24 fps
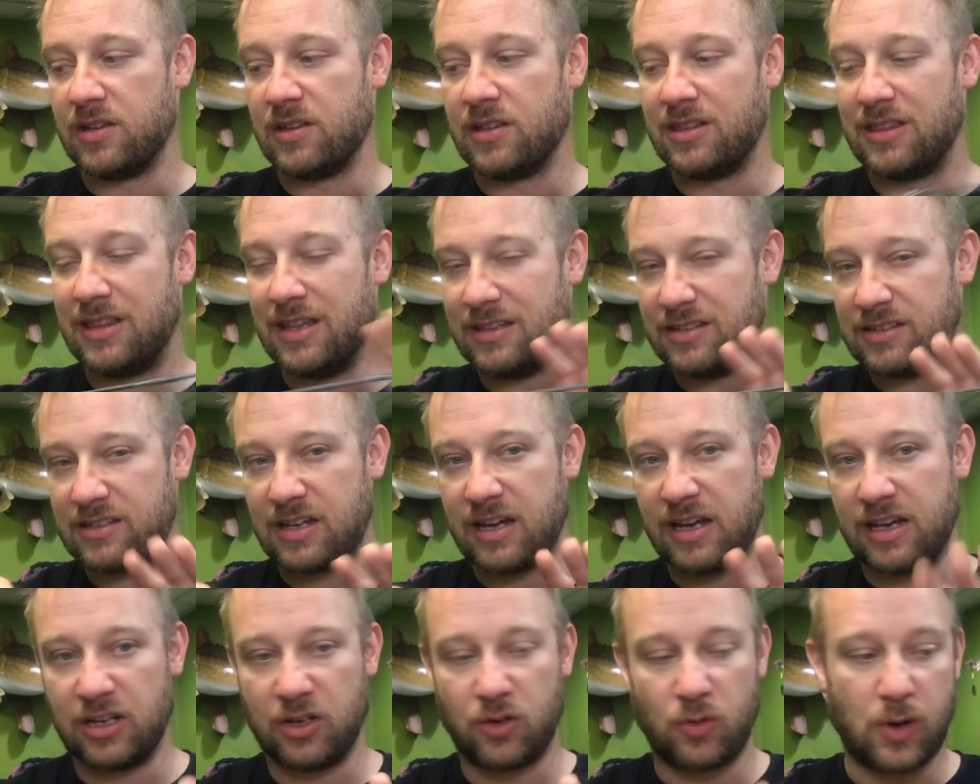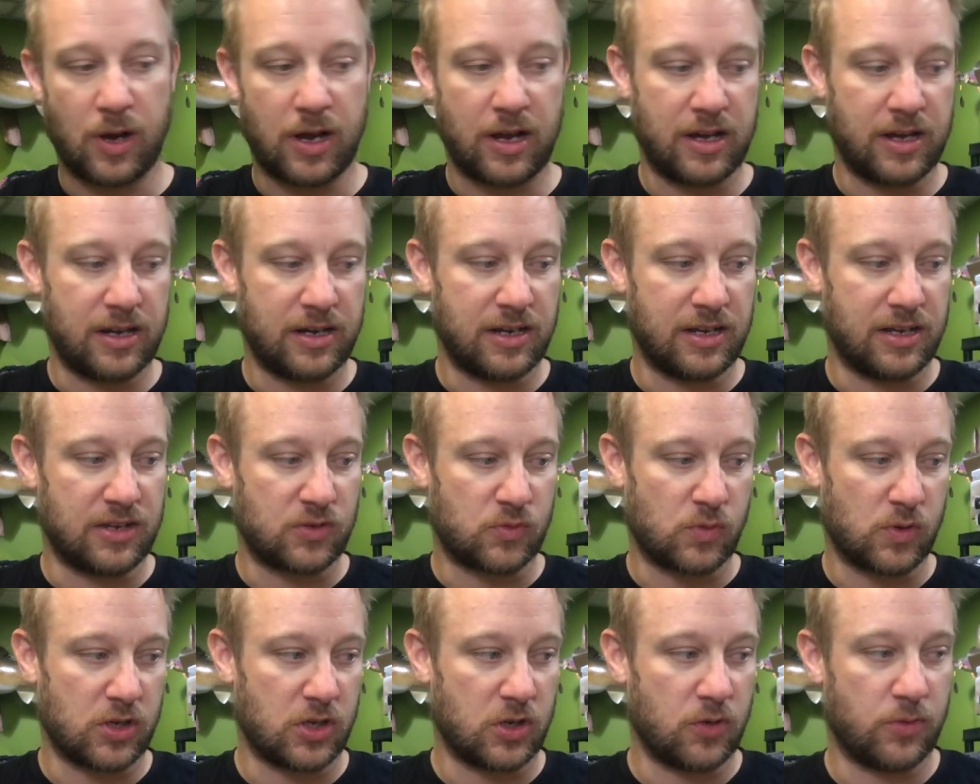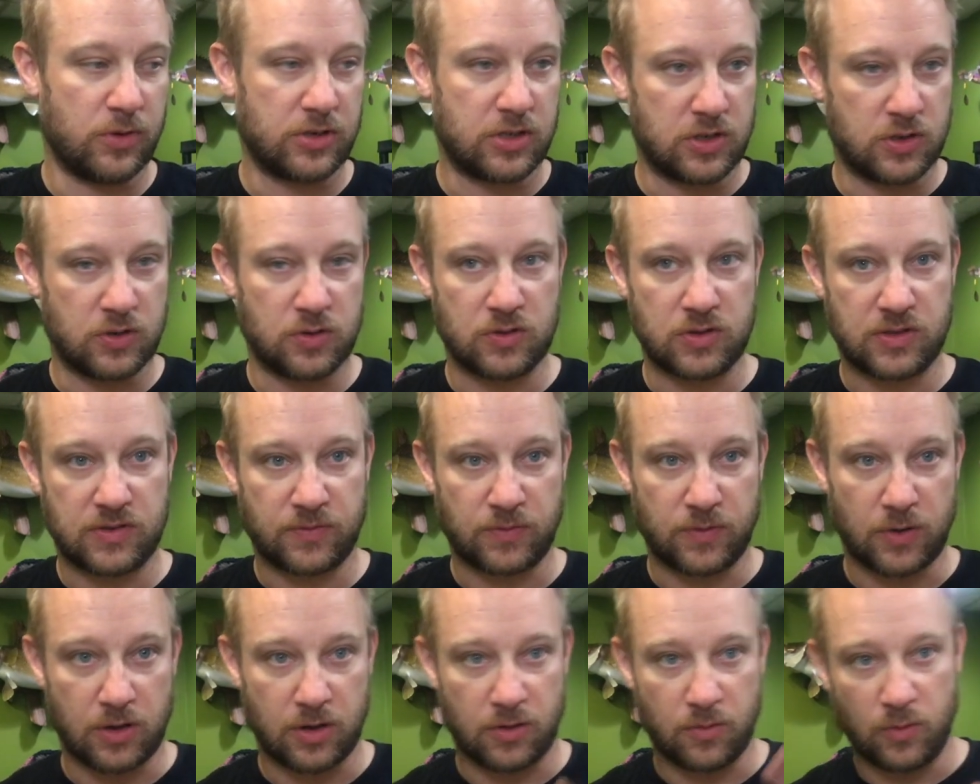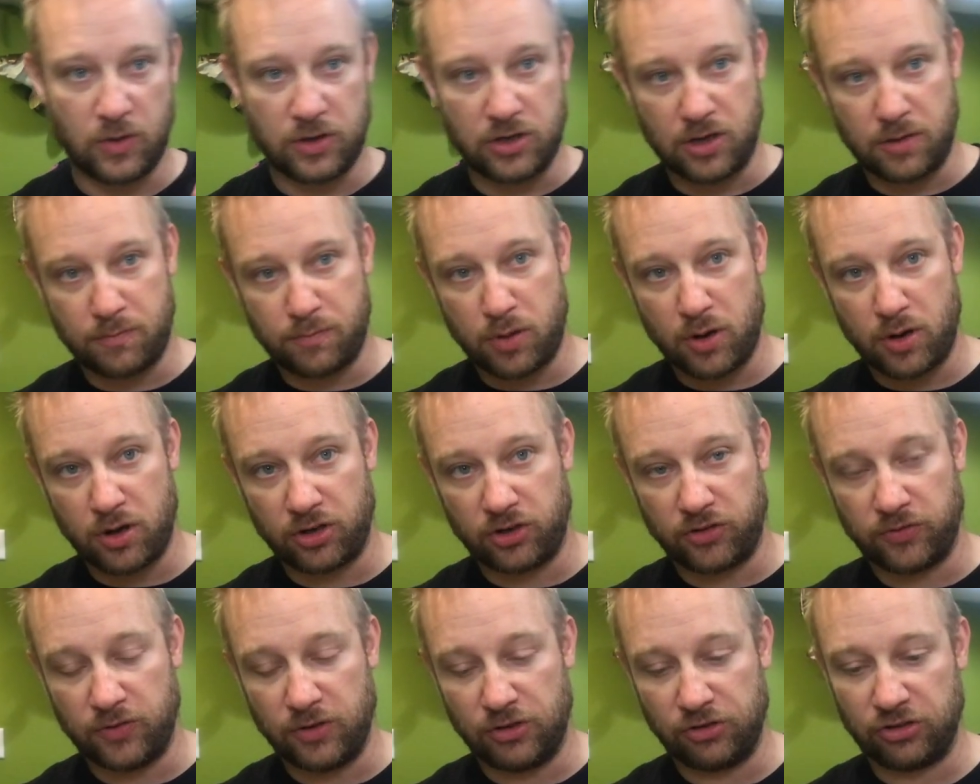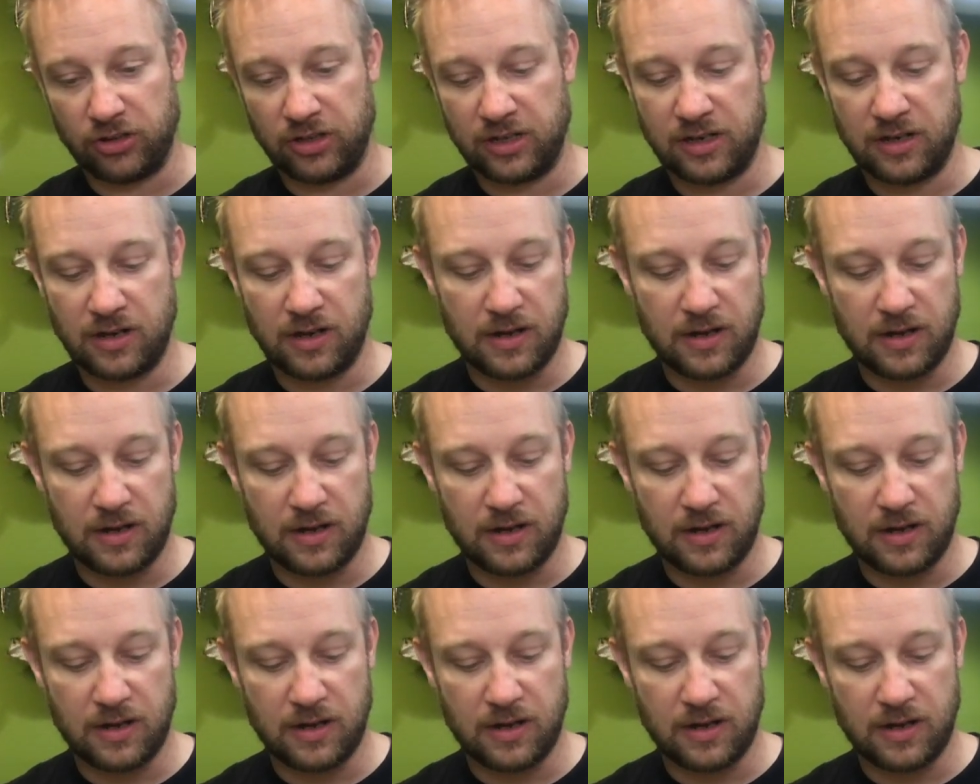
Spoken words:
This kind of rod is what you would use for when you're perch fishing.